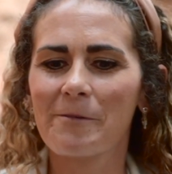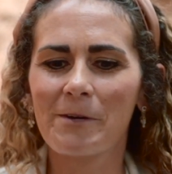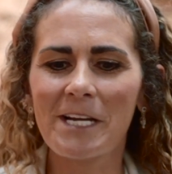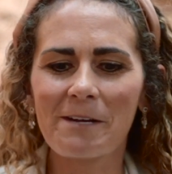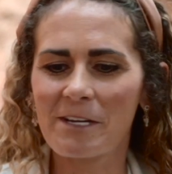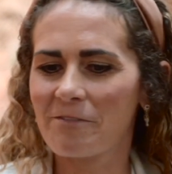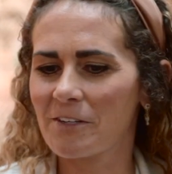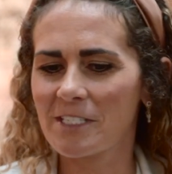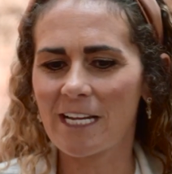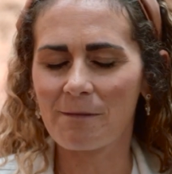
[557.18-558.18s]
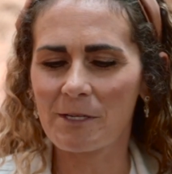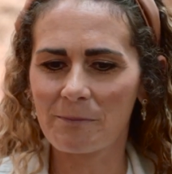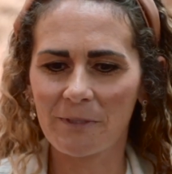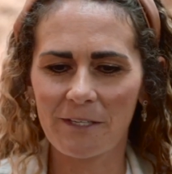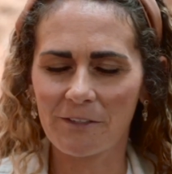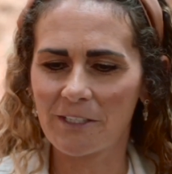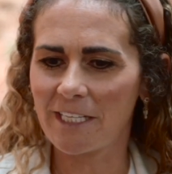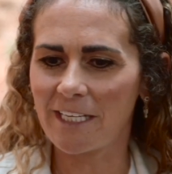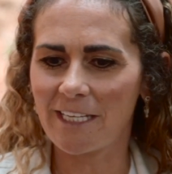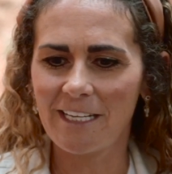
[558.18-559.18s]
Went out my first time, complete
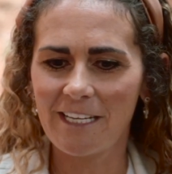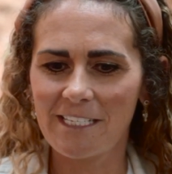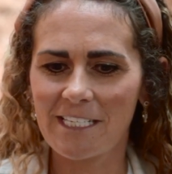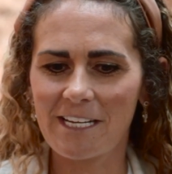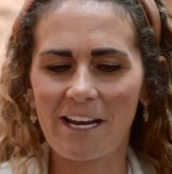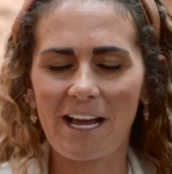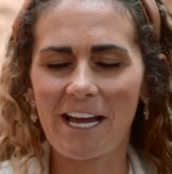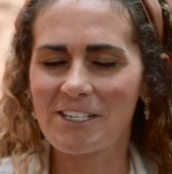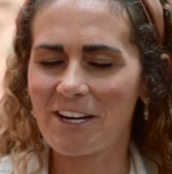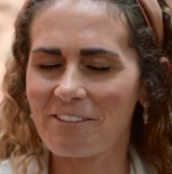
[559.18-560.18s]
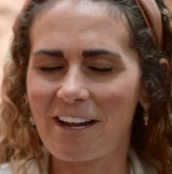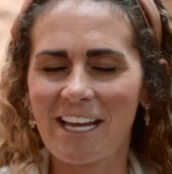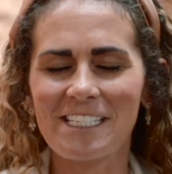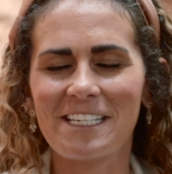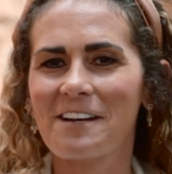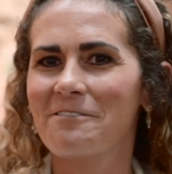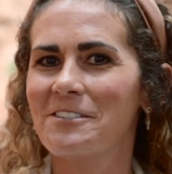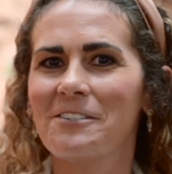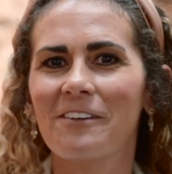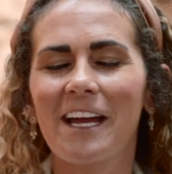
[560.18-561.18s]
rookie, did not hydrate right, did not
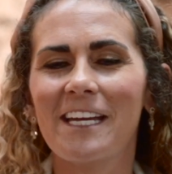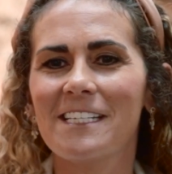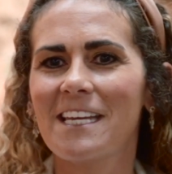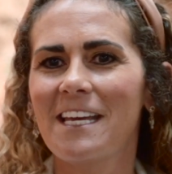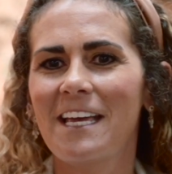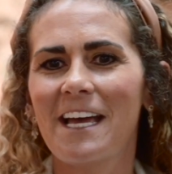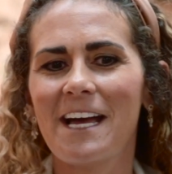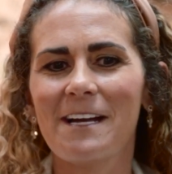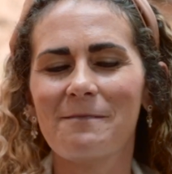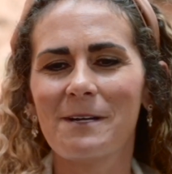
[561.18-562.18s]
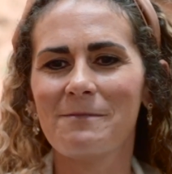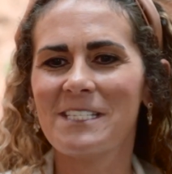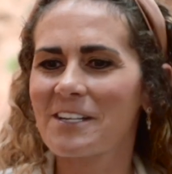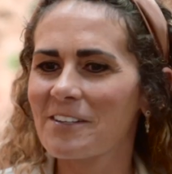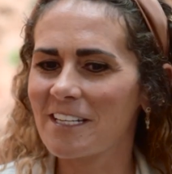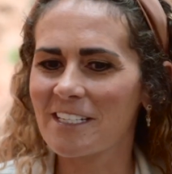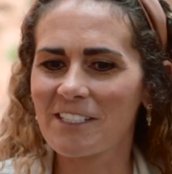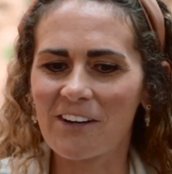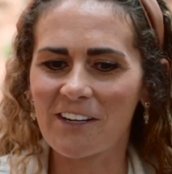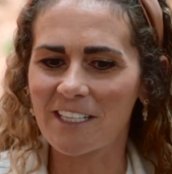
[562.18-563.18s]
feel right. I'm sicker than a
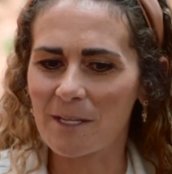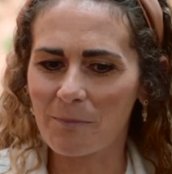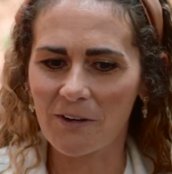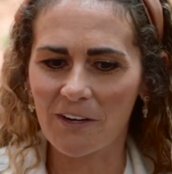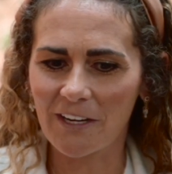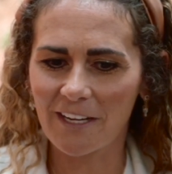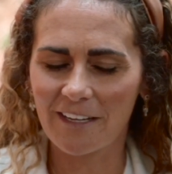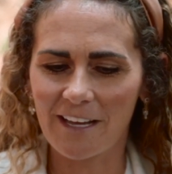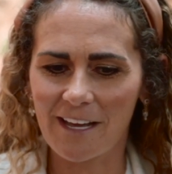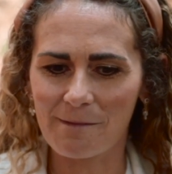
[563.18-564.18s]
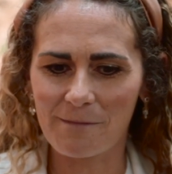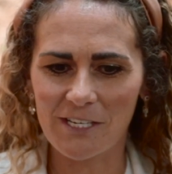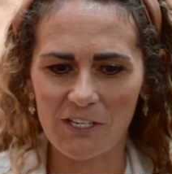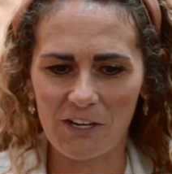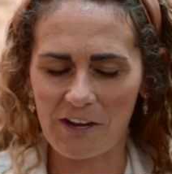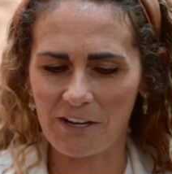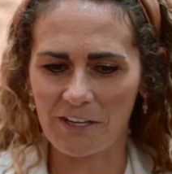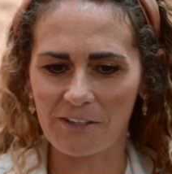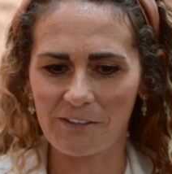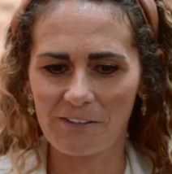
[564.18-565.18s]
dog in the park at
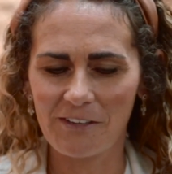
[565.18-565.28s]
Chicago.